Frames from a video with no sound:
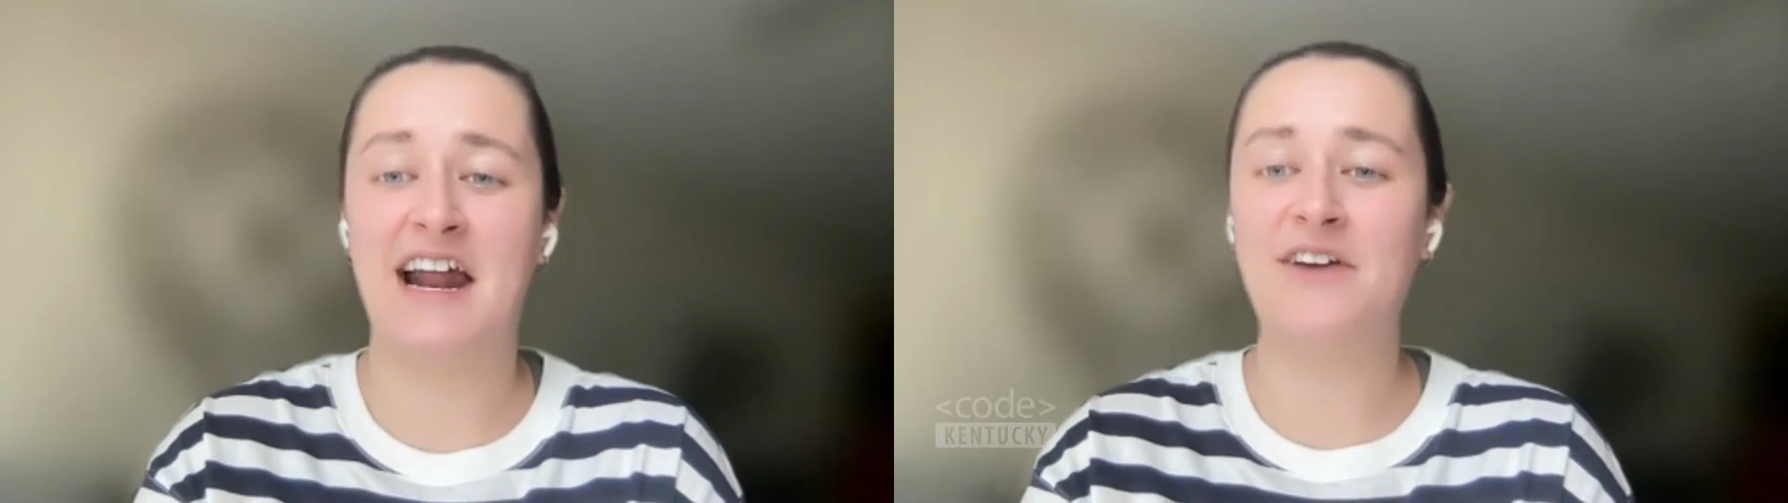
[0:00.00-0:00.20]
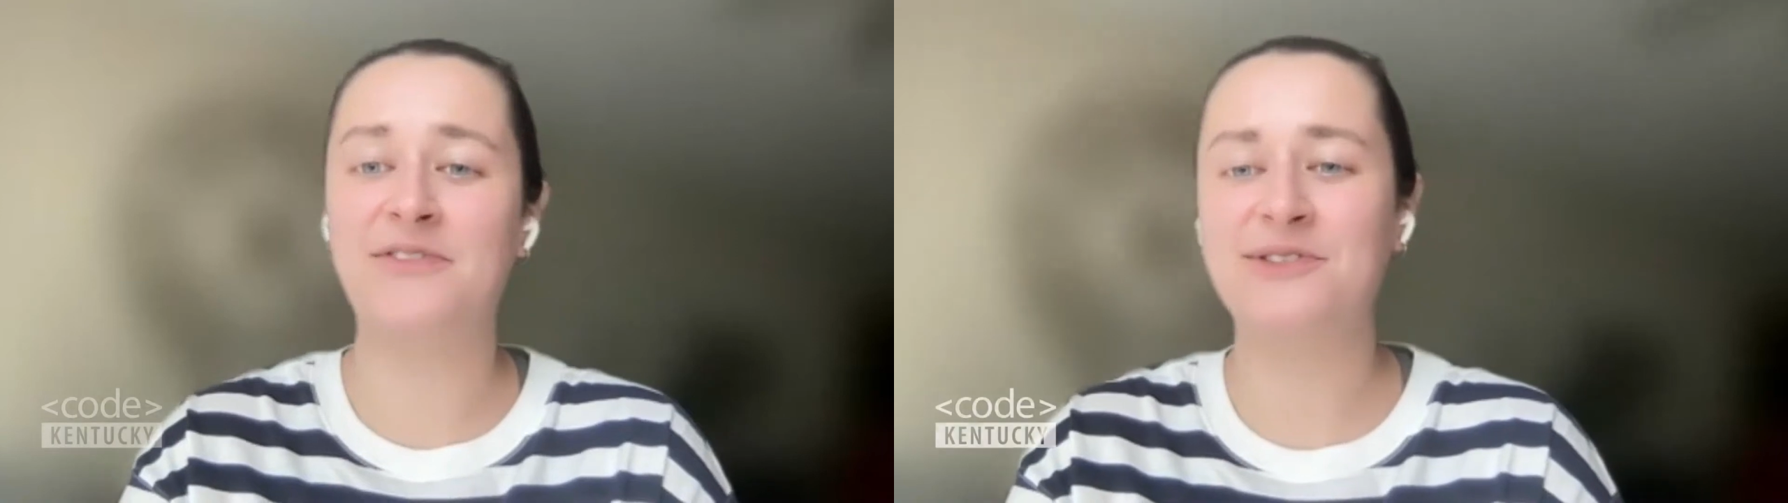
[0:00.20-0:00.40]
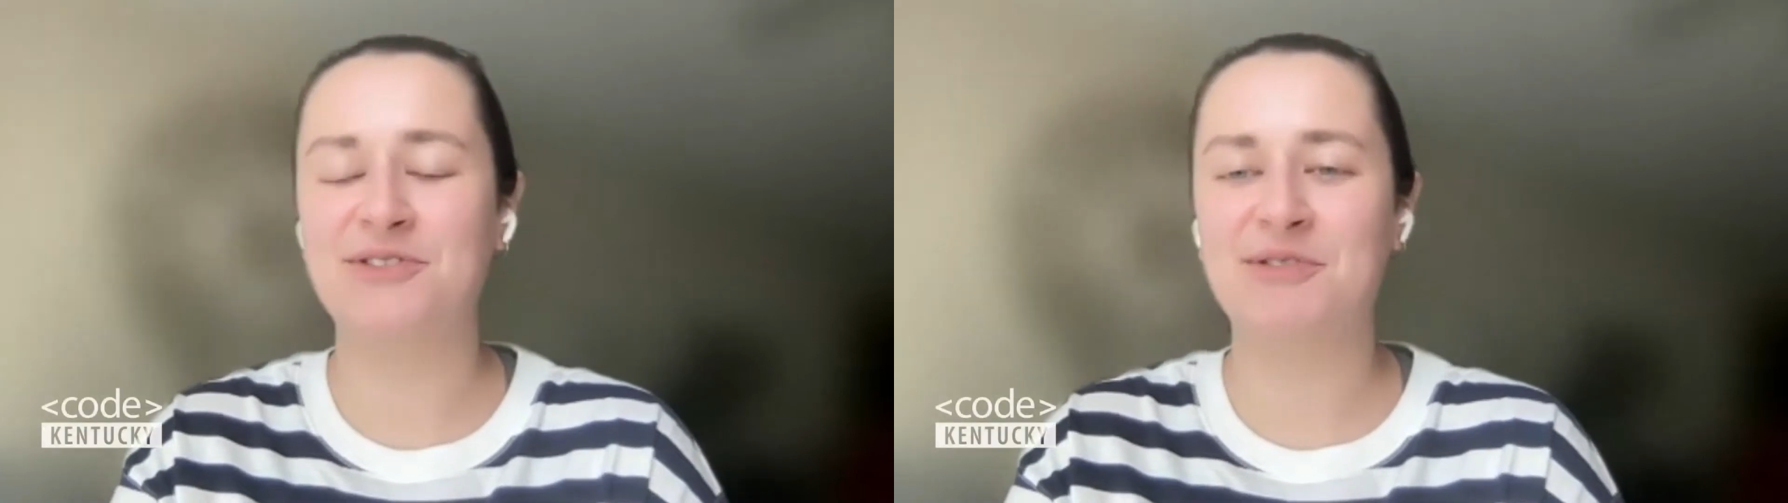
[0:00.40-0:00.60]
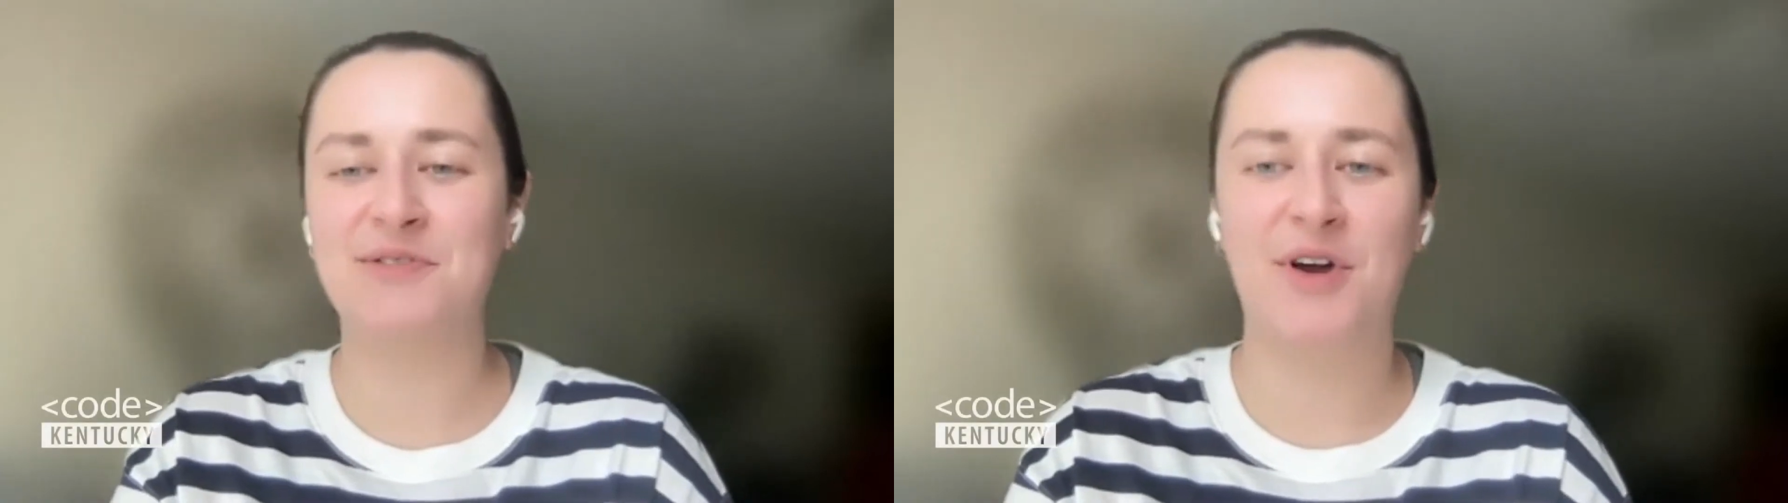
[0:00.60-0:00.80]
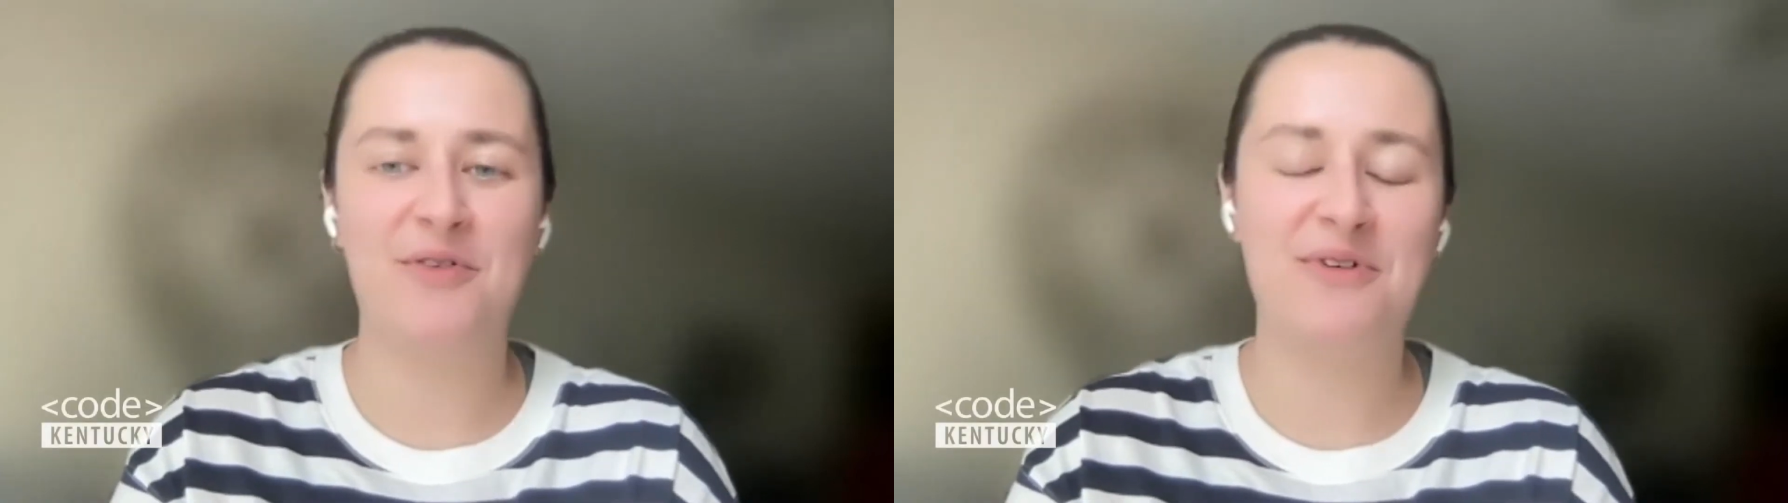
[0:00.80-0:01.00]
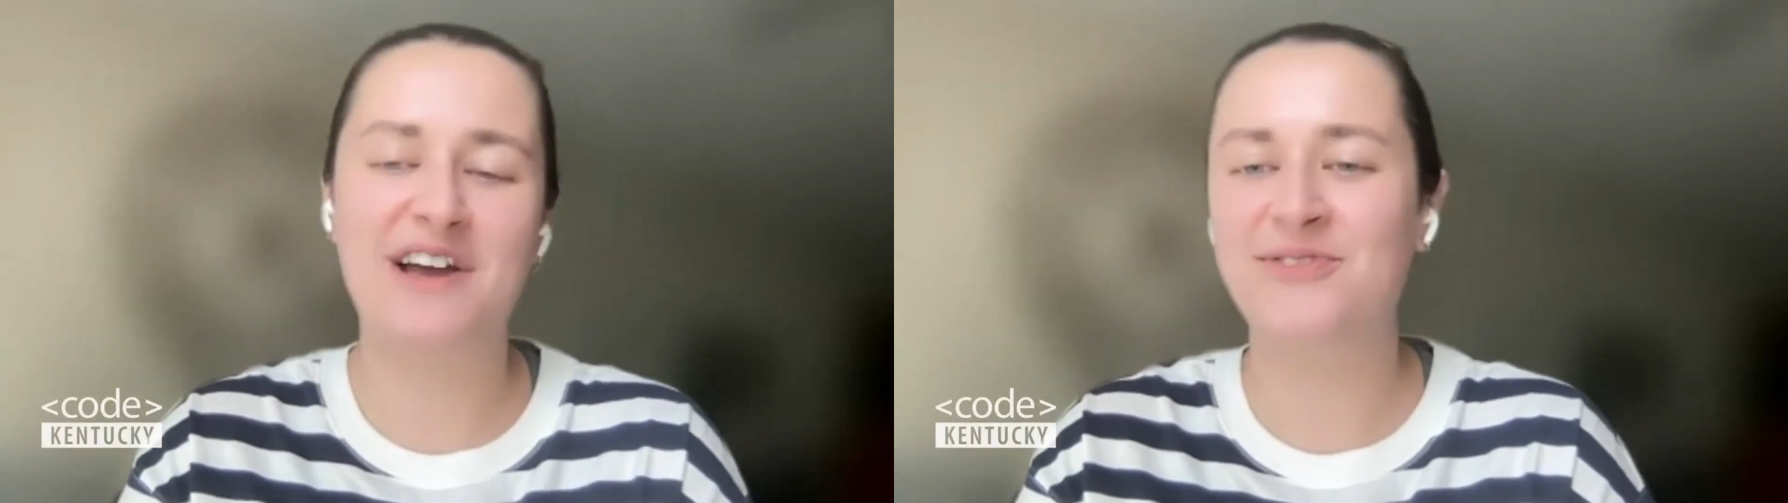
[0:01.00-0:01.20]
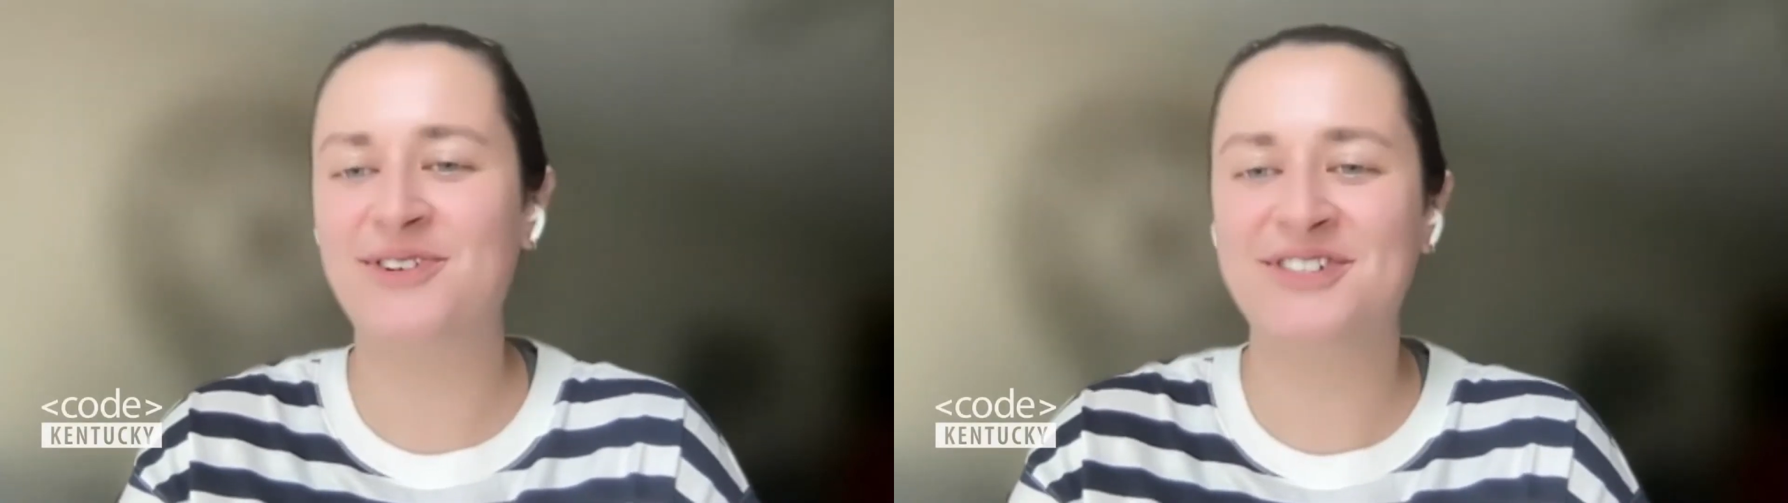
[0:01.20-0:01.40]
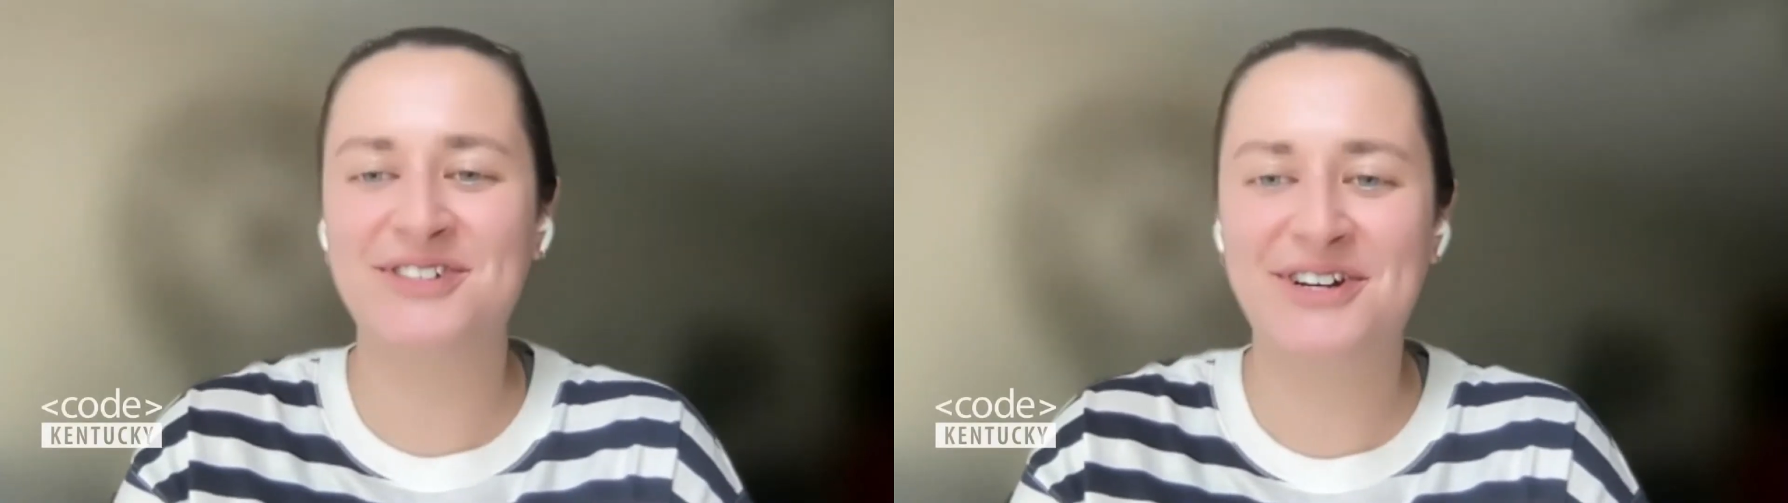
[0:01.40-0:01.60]
I feel so smart. When I
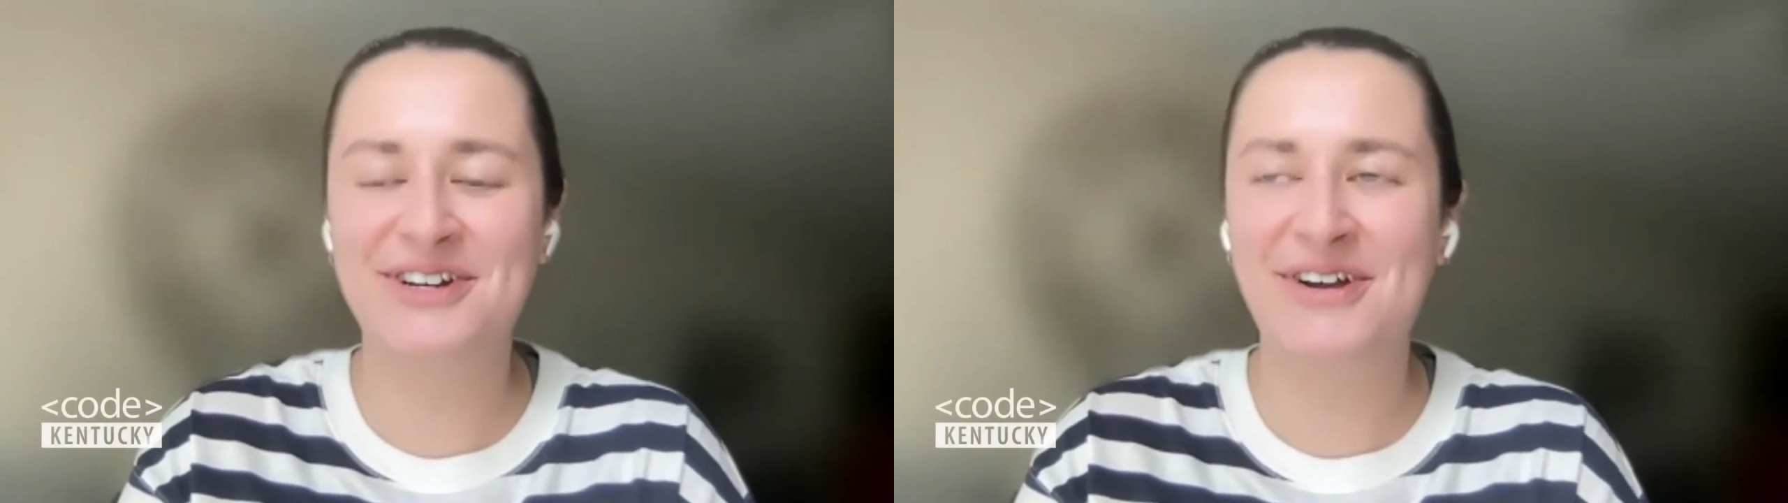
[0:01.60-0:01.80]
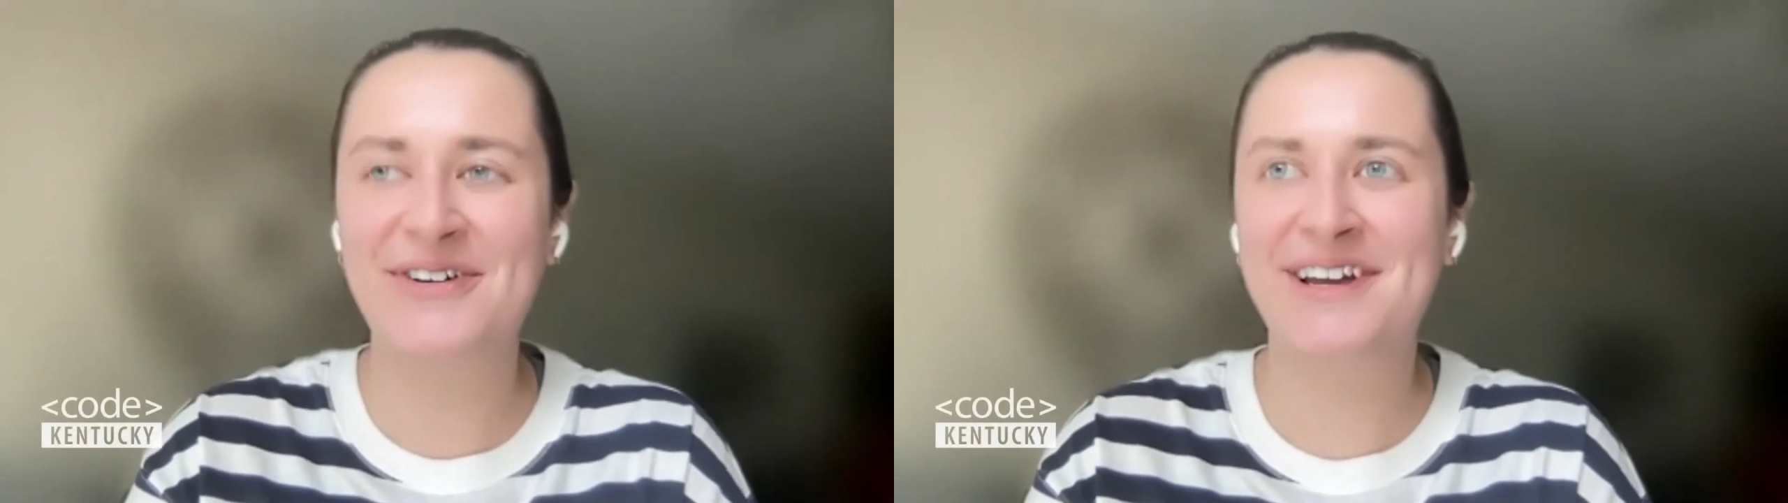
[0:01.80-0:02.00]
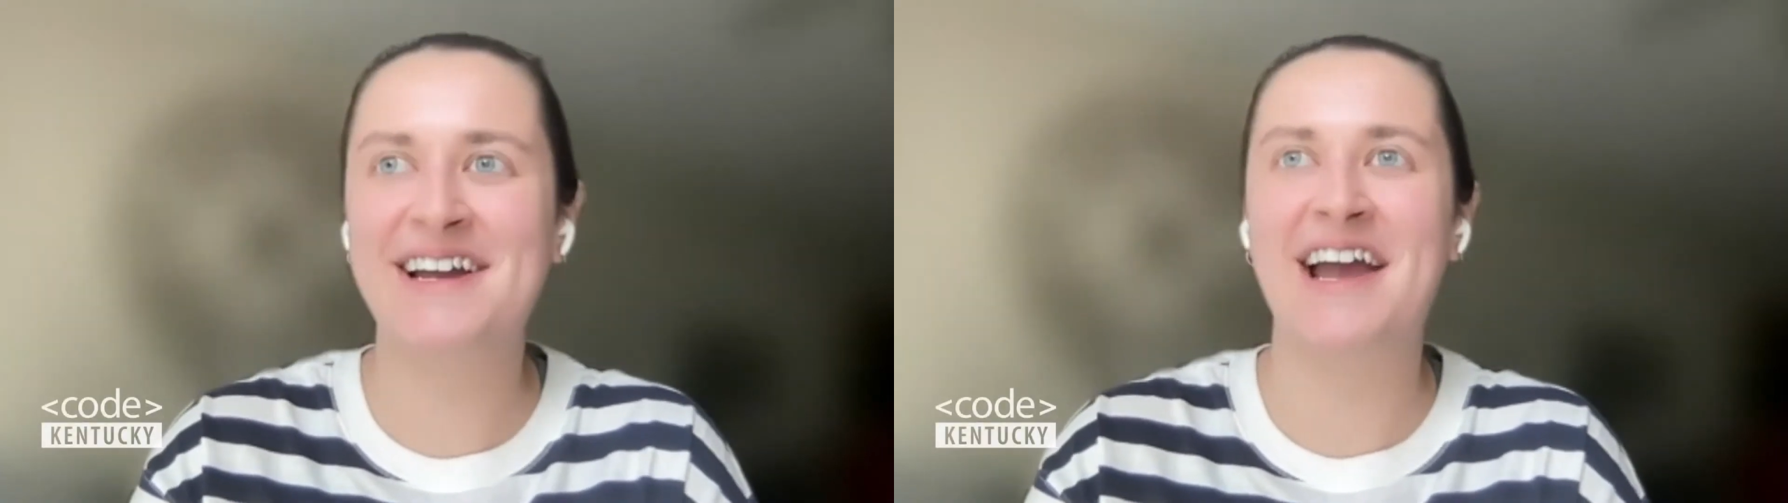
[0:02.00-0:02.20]
first started coding,